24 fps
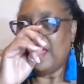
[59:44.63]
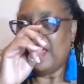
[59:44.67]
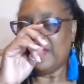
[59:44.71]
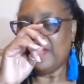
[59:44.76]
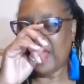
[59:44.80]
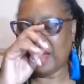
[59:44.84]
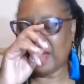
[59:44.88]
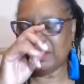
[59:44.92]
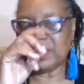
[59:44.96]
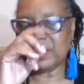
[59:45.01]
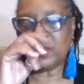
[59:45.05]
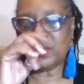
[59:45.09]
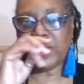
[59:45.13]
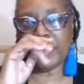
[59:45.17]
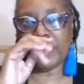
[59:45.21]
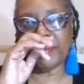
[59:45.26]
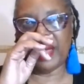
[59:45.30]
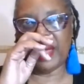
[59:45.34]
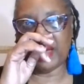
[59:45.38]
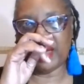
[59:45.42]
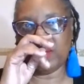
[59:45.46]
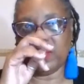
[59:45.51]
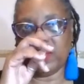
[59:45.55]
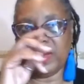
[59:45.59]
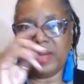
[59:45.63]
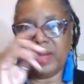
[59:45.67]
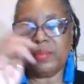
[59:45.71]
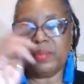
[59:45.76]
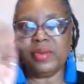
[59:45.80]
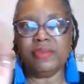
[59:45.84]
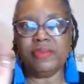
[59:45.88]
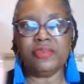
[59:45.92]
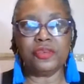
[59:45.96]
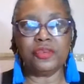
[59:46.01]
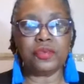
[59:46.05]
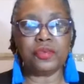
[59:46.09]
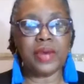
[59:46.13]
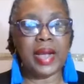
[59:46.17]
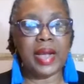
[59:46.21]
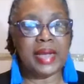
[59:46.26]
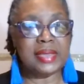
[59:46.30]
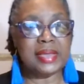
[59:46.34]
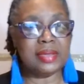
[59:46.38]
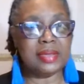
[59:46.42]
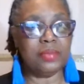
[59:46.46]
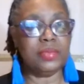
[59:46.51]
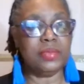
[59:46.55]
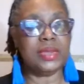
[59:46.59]
That was way back when
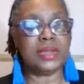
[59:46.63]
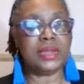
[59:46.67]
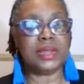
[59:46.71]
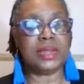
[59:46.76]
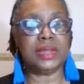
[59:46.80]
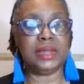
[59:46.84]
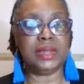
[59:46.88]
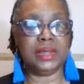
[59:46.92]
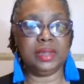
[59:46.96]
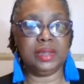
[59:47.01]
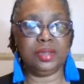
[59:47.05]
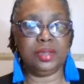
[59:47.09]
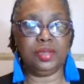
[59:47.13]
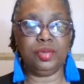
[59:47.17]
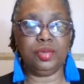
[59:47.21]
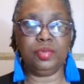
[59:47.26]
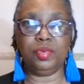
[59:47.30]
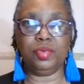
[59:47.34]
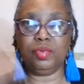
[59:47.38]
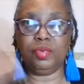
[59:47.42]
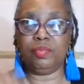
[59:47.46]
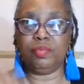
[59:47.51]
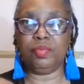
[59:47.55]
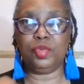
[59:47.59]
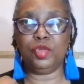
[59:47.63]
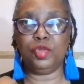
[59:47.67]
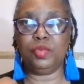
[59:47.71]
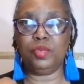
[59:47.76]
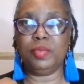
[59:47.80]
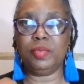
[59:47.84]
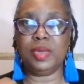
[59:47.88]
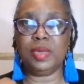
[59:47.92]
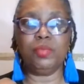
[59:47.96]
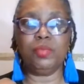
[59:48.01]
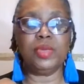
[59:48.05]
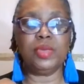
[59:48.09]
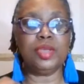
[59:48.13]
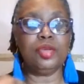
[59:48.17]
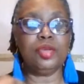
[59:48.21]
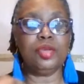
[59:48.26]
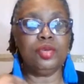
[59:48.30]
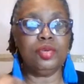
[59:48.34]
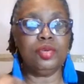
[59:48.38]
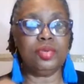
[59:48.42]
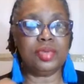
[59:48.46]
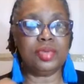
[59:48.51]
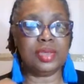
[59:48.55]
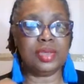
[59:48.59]
Verizon was good to me. When you
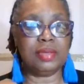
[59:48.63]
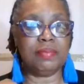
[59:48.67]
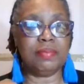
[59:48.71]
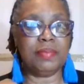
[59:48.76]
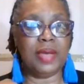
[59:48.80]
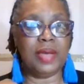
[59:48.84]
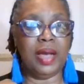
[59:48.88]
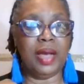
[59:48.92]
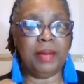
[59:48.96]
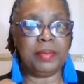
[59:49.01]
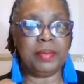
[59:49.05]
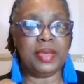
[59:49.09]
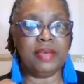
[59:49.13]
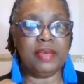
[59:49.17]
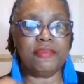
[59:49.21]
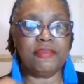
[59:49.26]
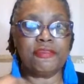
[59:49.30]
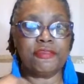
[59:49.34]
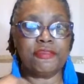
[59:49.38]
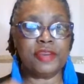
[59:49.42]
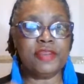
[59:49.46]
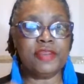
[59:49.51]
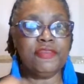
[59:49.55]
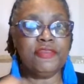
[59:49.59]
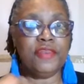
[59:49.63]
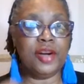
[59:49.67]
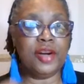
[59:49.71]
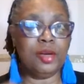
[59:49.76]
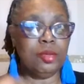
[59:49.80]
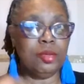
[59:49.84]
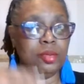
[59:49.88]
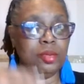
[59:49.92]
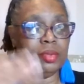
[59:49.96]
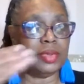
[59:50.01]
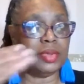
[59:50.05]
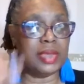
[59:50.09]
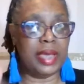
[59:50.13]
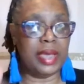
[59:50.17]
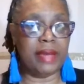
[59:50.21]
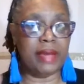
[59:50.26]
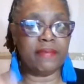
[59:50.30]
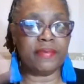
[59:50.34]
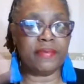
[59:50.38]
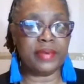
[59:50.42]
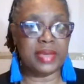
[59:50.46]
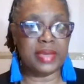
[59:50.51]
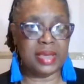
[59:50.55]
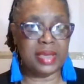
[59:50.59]
used to get free phones
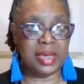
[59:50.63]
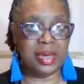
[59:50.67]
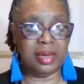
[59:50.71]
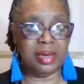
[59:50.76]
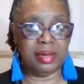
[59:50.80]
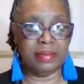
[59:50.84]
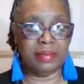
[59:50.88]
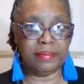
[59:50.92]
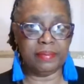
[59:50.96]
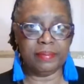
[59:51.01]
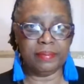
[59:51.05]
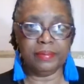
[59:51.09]
every year.